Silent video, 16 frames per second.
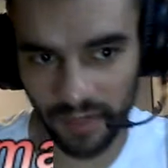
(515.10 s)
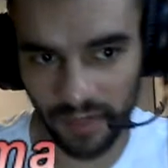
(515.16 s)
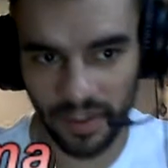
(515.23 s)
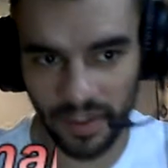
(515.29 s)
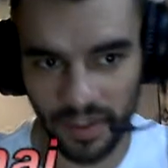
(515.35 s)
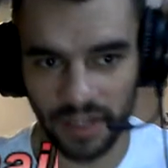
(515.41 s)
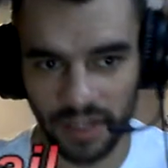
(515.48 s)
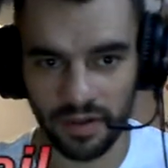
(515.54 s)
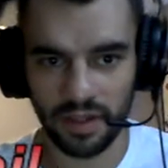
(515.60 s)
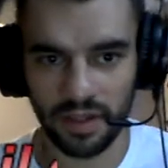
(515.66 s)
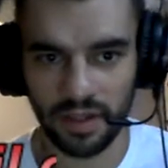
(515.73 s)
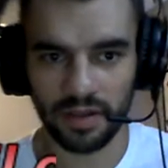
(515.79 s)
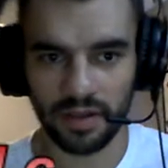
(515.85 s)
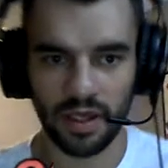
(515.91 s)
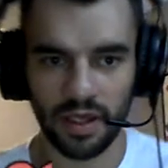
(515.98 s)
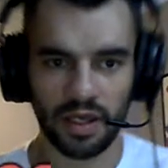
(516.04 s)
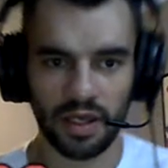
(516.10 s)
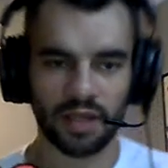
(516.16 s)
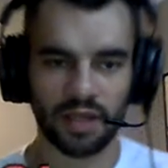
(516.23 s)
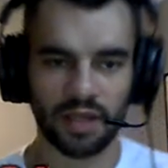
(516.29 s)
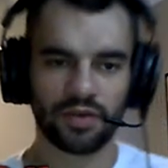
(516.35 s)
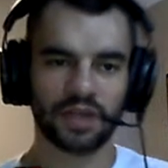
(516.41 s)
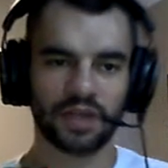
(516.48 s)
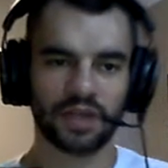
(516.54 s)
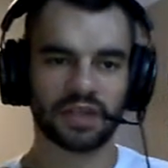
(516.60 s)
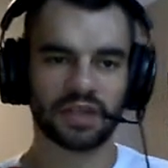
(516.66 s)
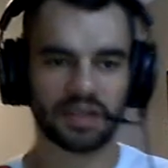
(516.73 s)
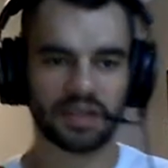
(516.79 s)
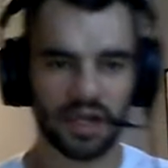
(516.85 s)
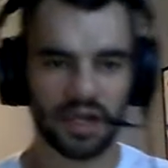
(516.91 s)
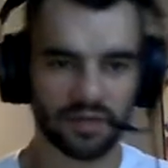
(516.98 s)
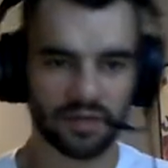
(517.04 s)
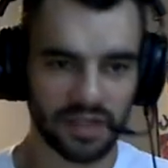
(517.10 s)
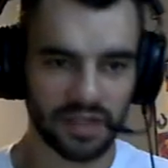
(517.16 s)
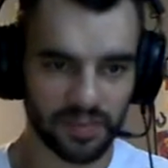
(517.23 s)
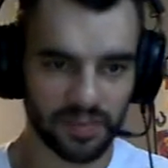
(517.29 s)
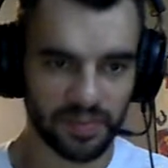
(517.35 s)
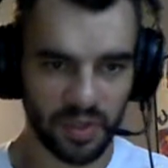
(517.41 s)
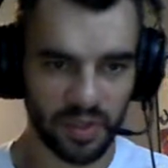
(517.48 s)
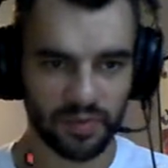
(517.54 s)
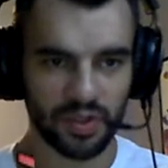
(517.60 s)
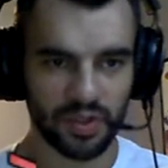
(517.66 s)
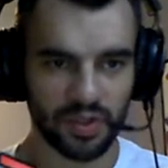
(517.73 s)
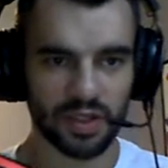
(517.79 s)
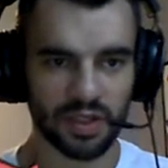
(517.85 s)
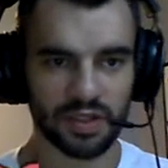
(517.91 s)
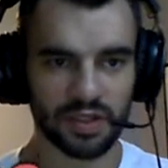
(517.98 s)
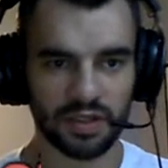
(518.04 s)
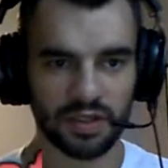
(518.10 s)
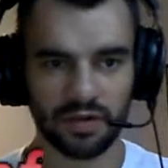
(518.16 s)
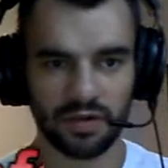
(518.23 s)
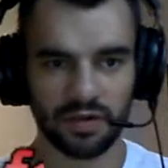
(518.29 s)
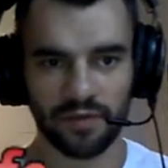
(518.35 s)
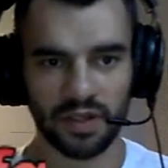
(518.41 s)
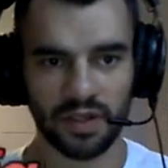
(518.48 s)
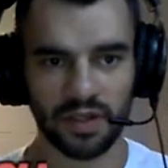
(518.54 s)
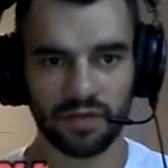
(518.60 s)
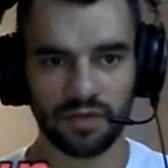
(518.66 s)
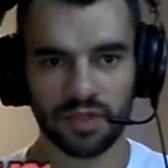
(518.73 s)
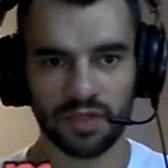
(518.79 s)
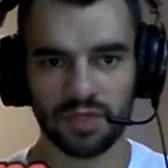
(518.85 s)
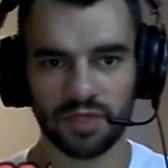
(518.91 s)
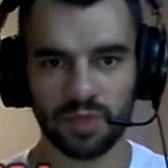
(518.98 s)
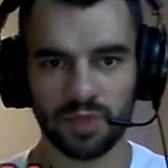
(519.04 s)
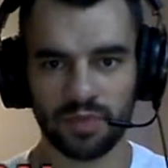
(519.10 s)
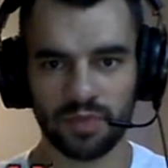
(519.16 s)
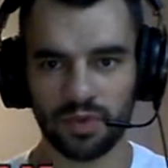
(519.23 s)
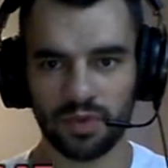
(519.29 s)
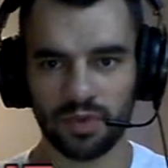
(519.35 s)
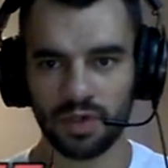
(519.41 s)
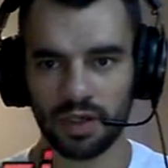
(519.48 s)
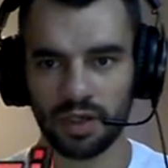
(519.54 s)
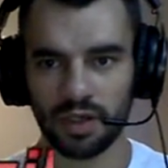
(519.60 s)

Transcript: man, you can't, and you get to talk with these people, you get to do everything with these people.